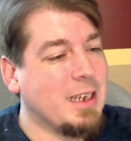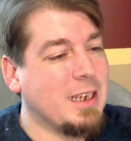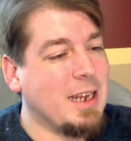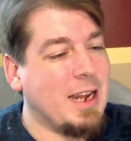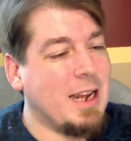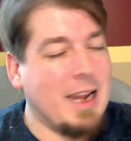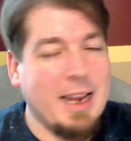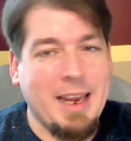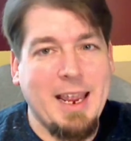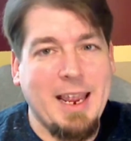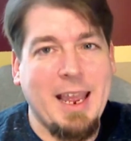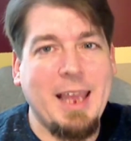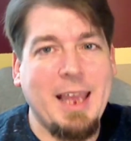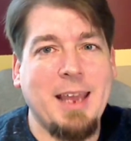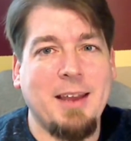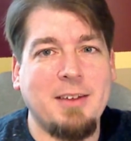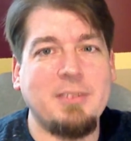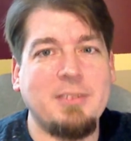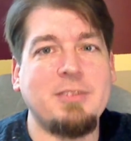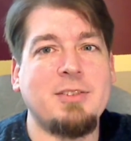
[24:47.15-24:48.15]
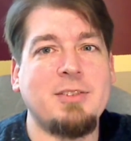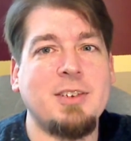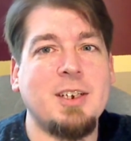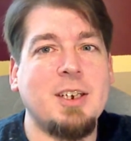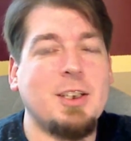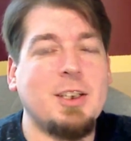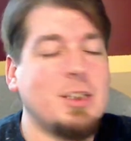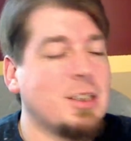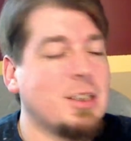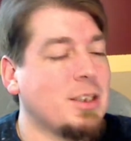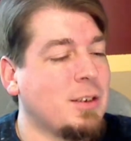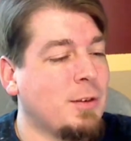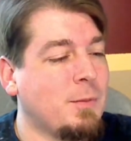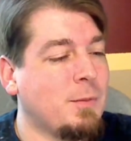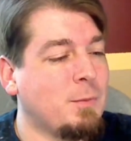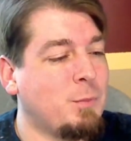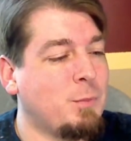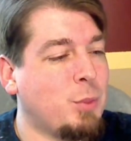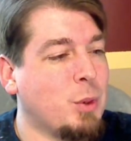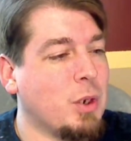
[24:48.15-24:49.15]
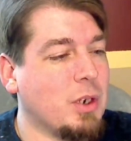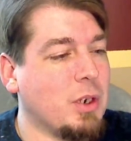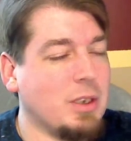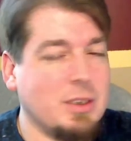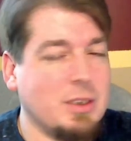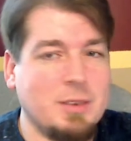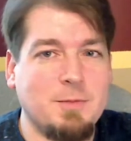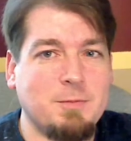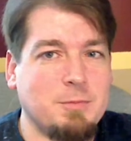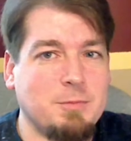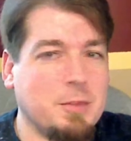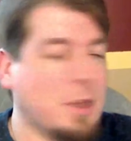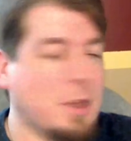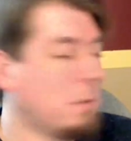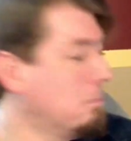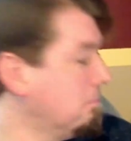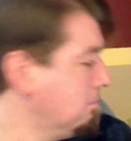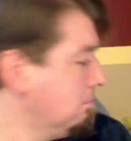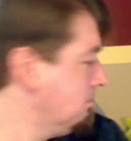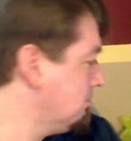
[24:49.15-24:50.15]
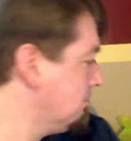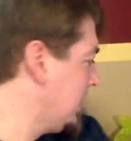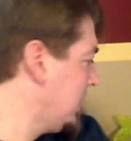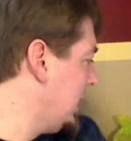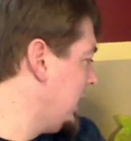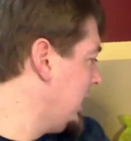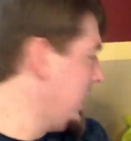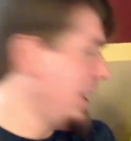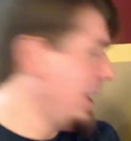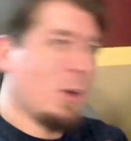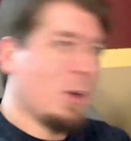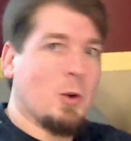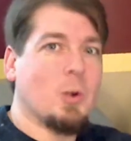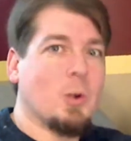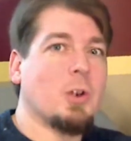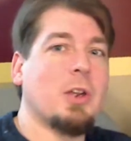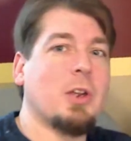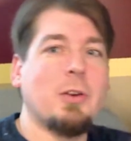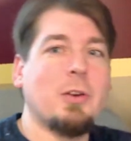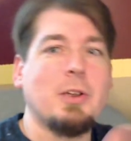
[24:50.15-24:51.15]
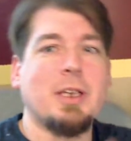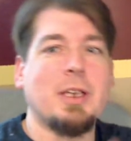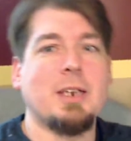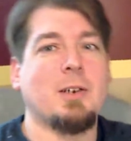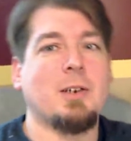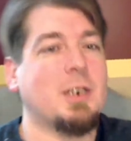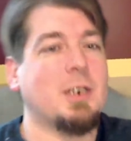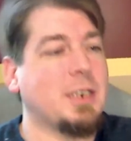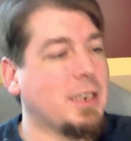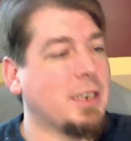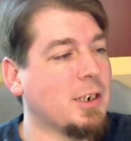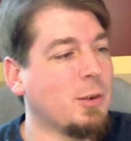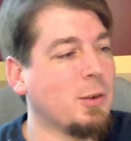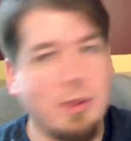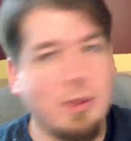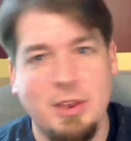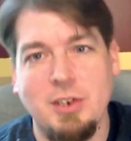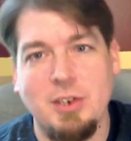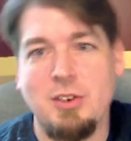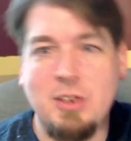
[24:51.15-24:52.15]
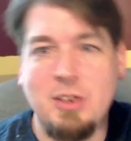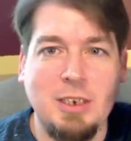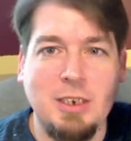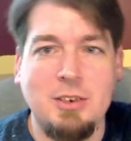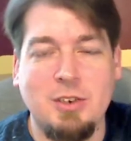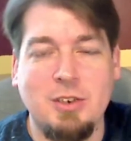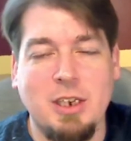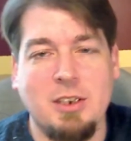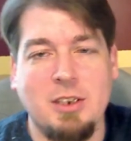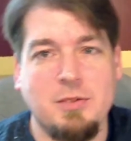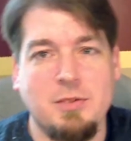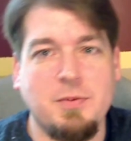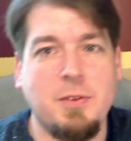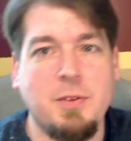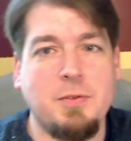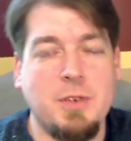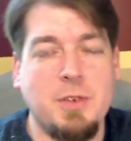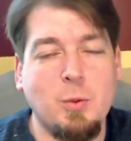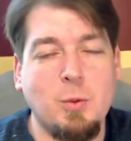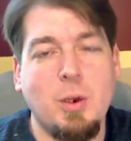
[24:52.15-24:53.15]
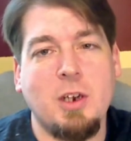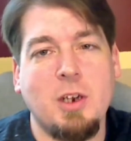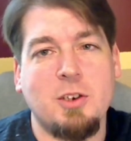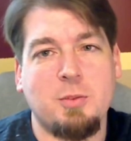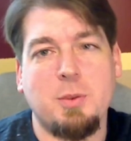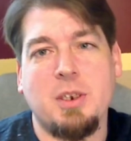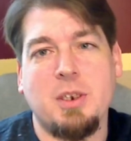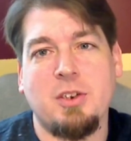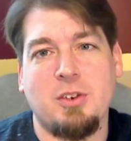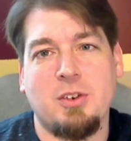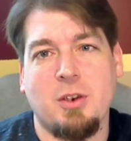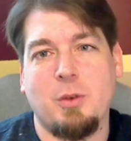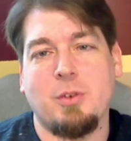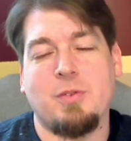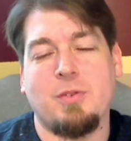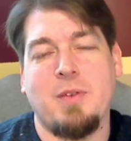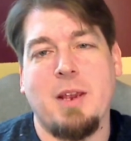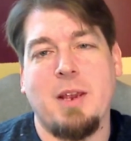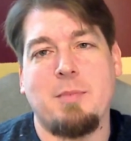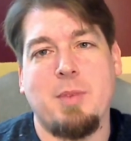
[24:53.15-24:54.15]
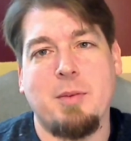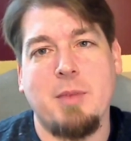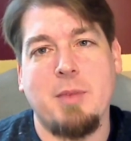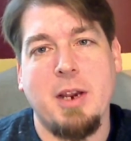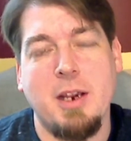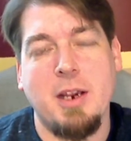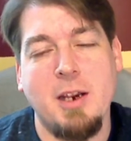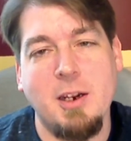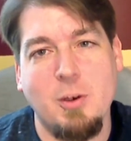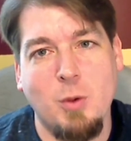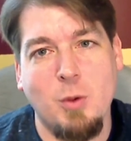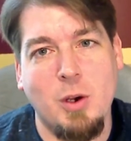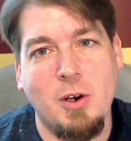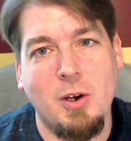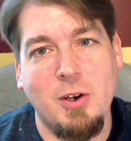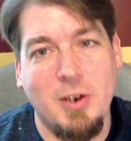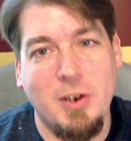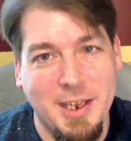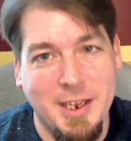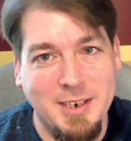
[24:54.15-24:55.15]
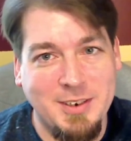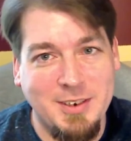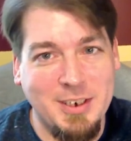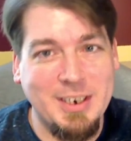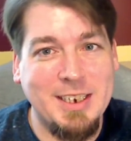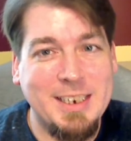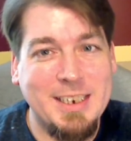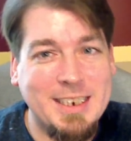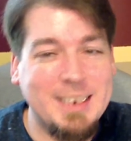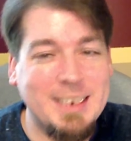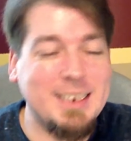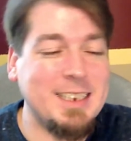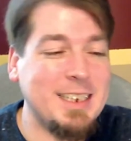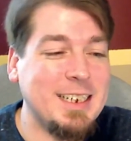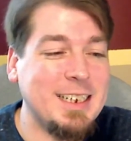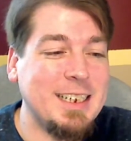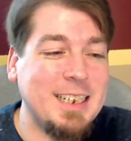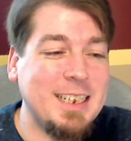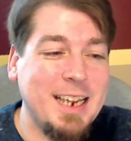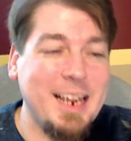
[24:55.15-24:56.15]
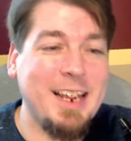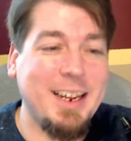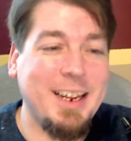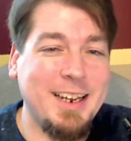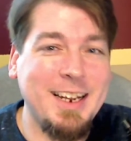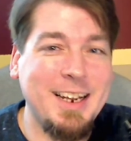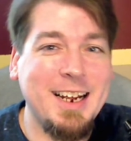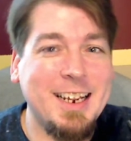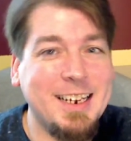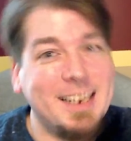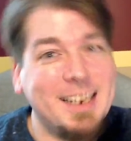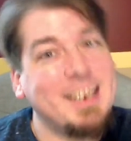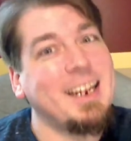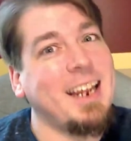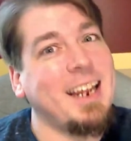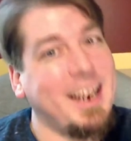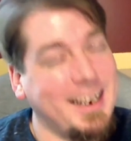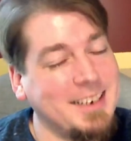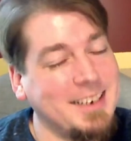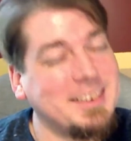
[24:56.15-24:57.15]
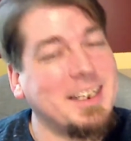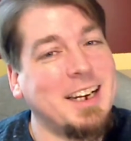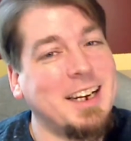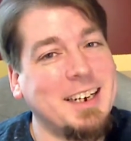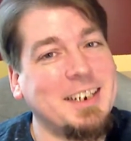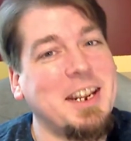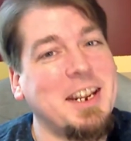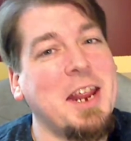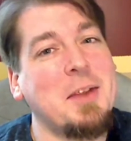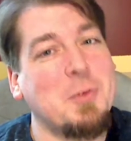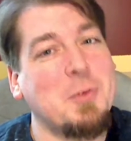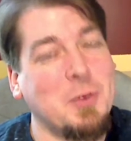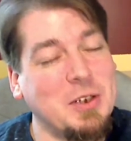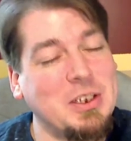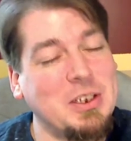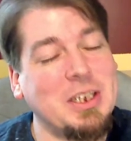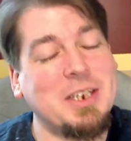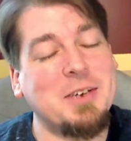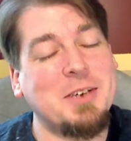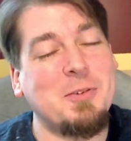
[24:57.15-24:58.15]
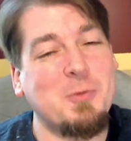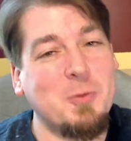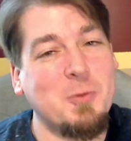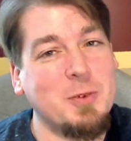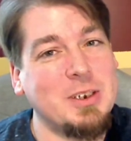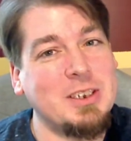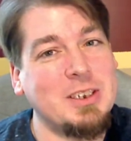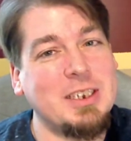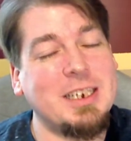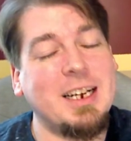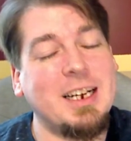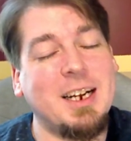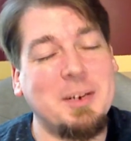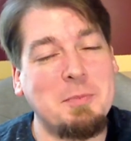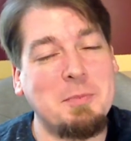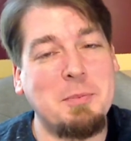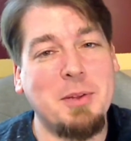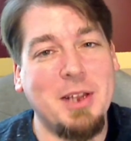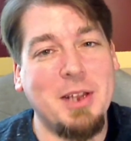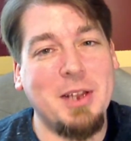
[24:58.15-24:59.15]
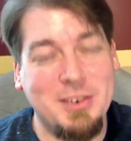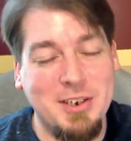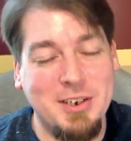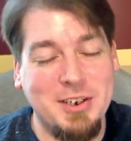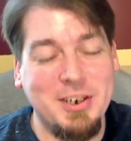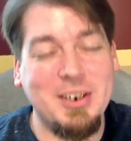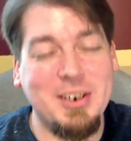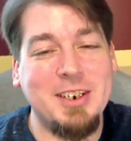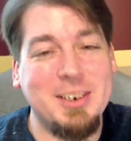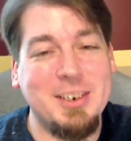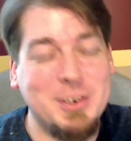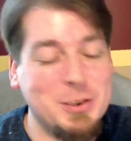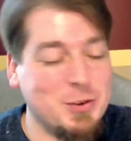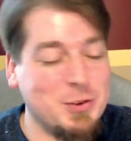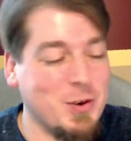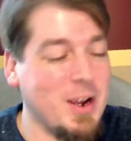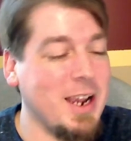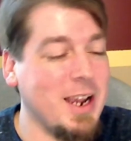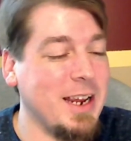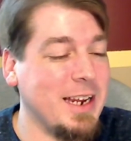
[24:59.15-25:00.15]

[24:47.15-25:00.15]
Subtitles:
I have put an Earl Conigan on here with this thing set to 50 watts because I was vaping my Aqua on it and gotten a really unpleasant dry